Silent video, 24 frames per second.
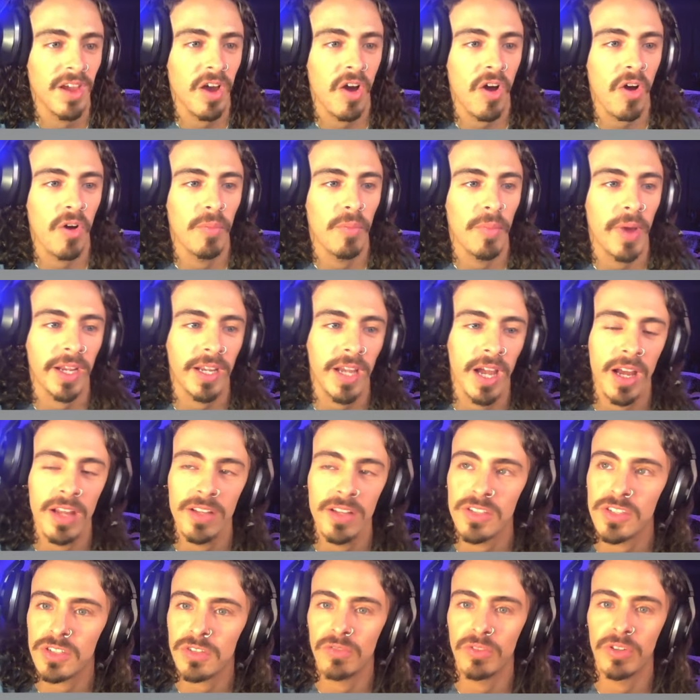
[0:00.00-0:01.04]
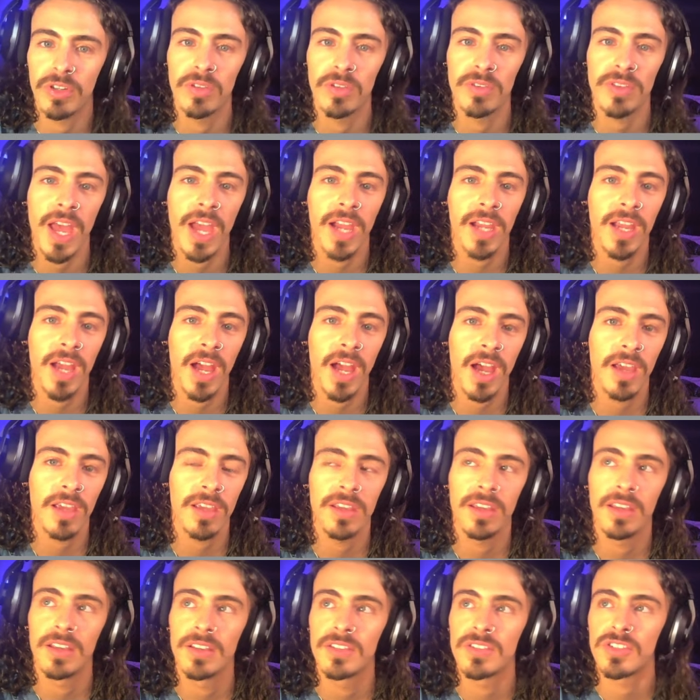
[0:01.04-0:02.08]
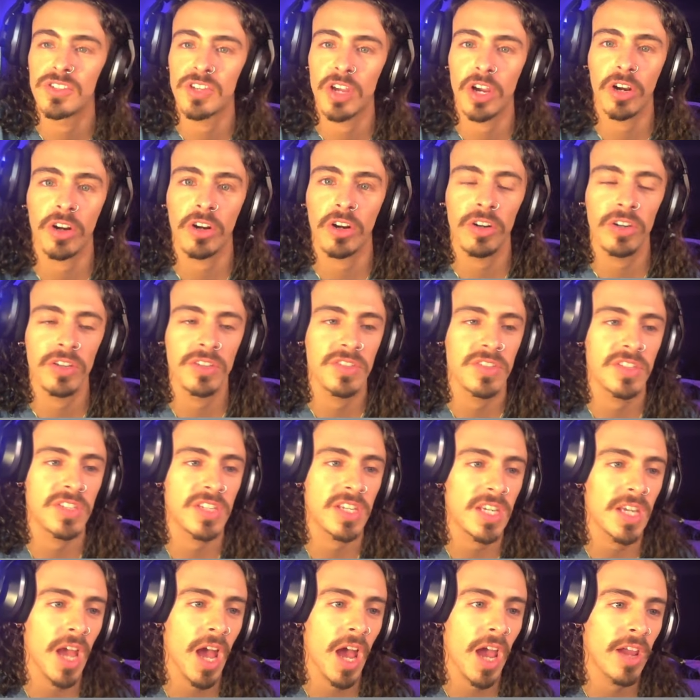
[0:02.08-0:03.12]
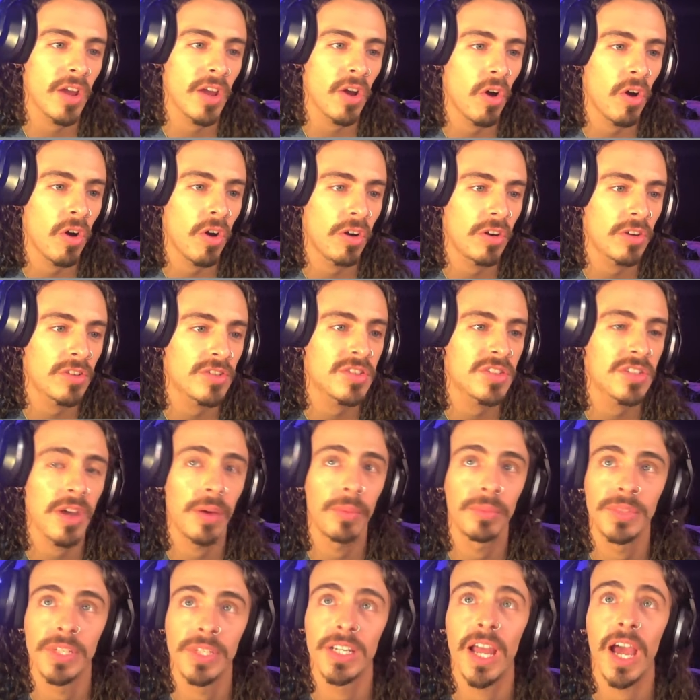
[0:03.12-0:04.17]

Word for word: Oh my God, Skrill, that guy, Zir, Z I R something.